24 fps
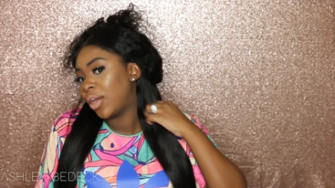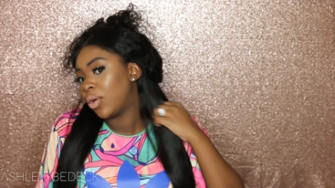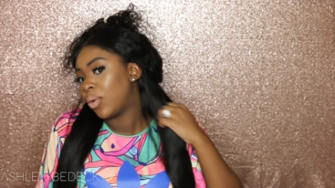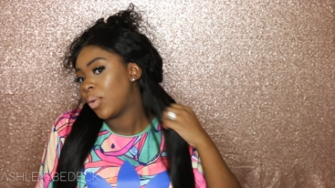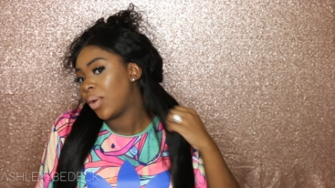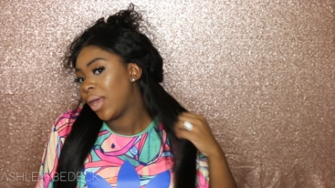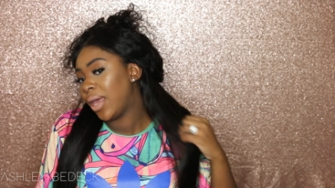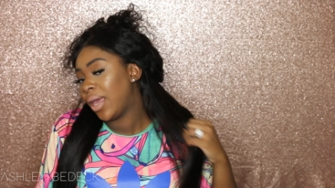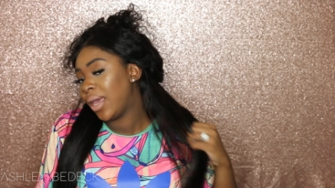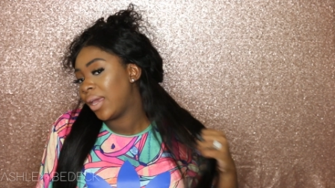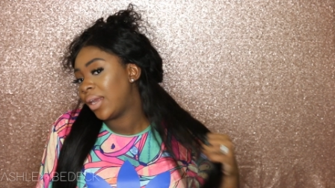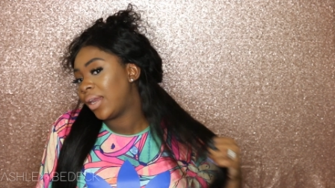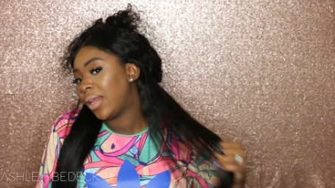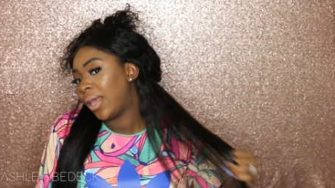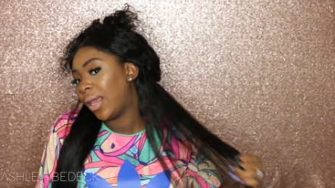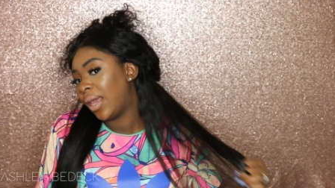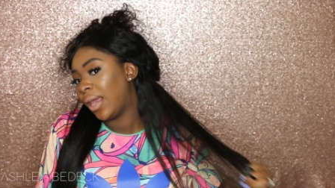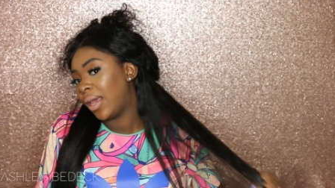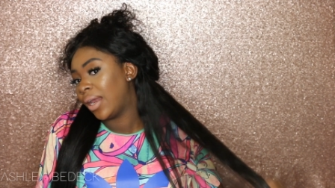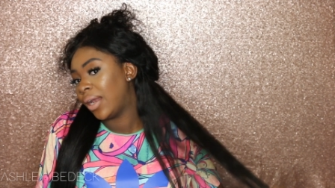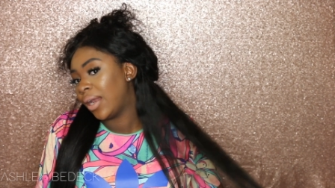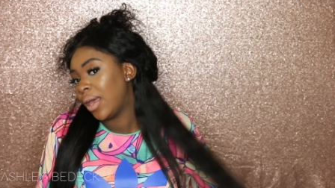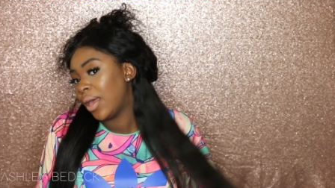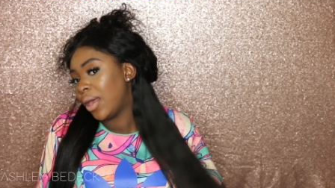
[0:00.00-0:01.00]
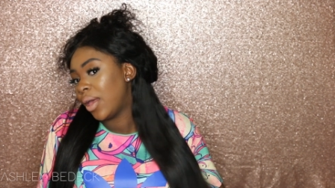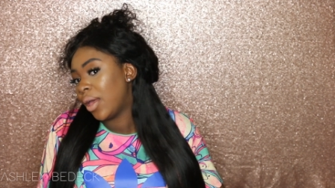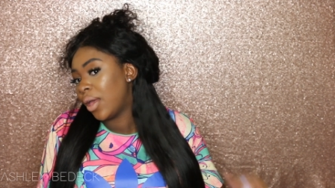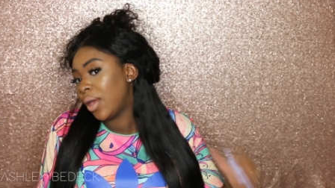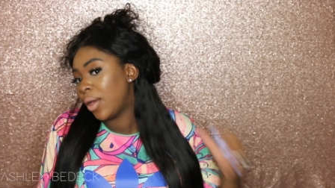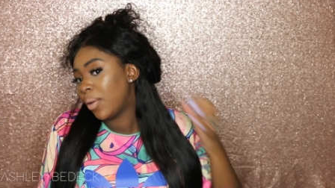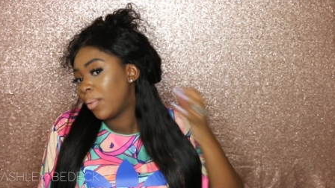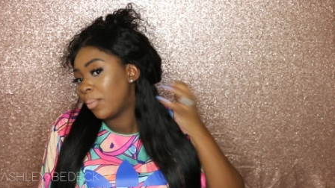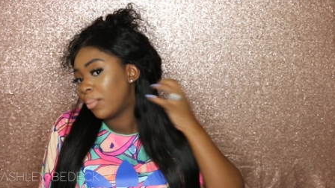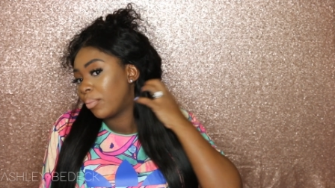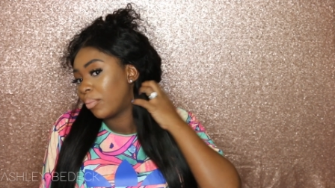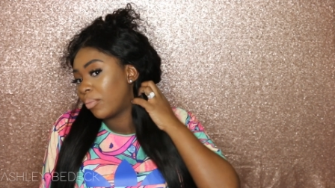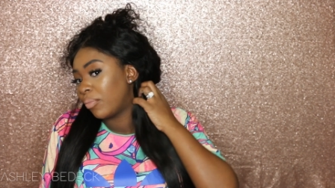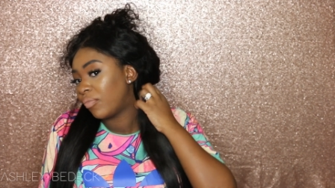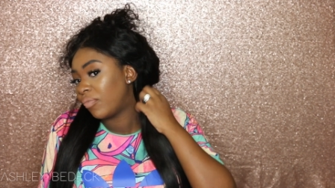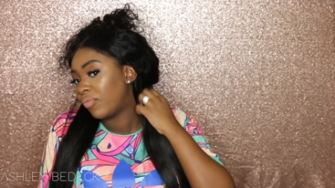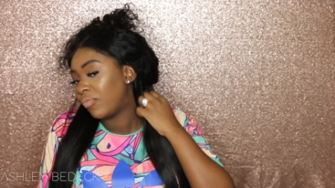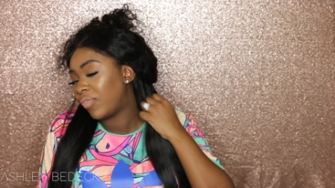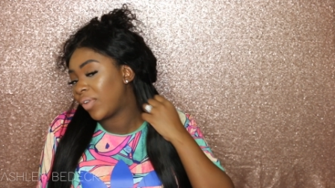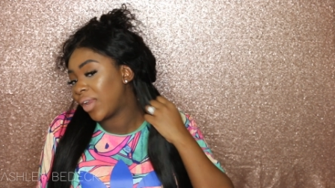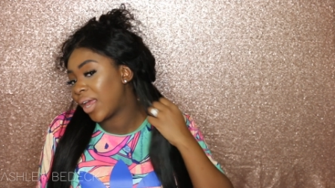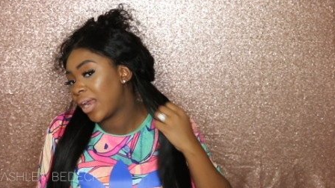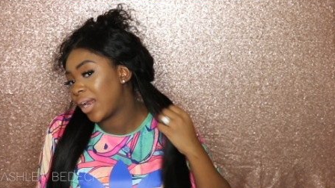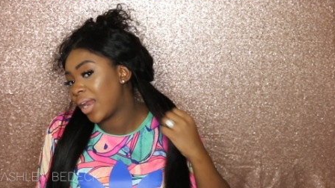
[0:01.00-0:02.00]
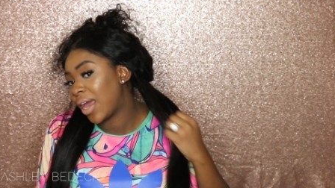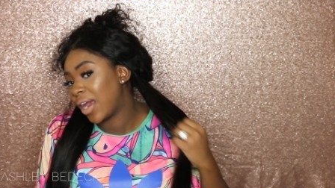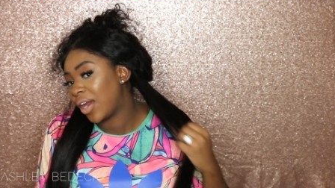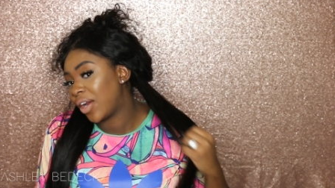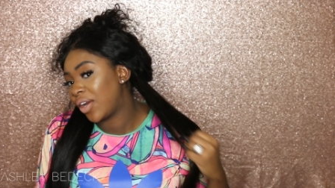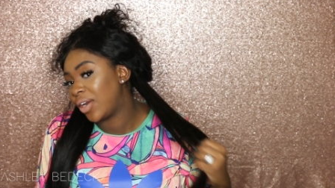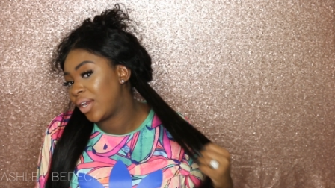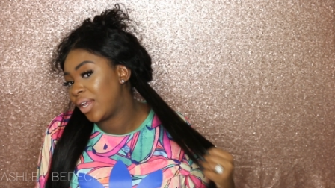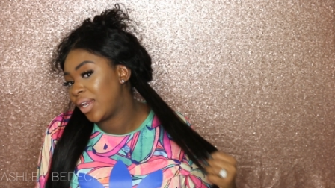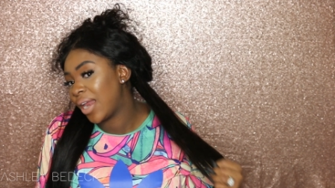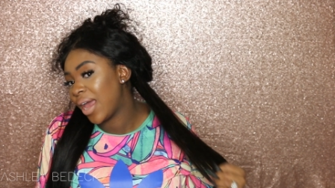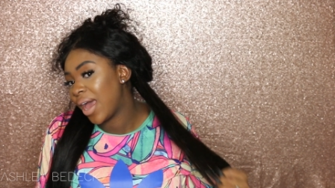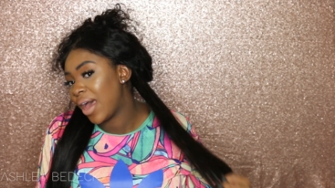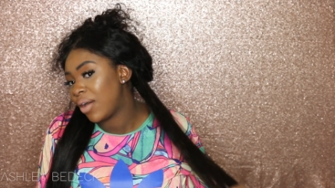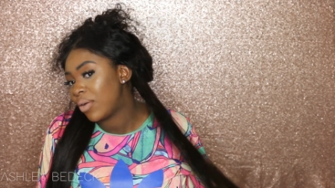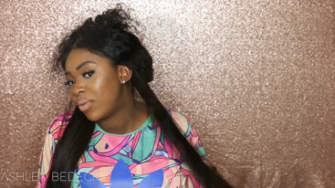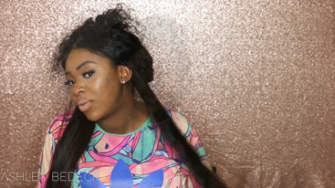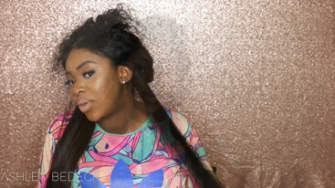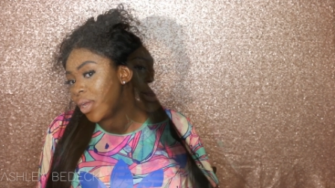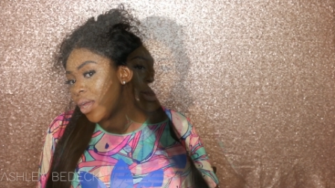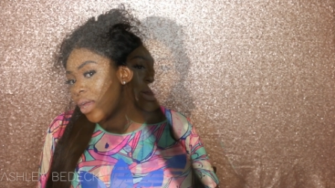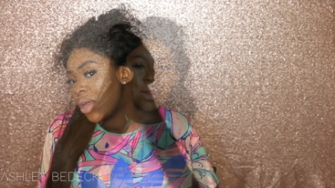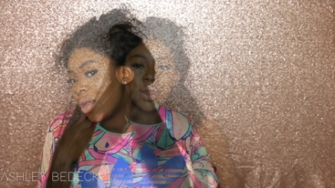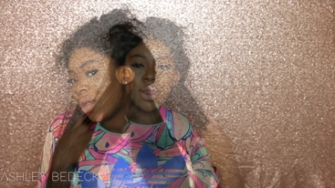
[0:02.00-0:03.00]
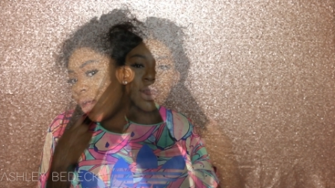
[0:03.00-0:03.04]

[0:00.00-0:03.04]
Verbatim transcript: go ahead and flat iron it out.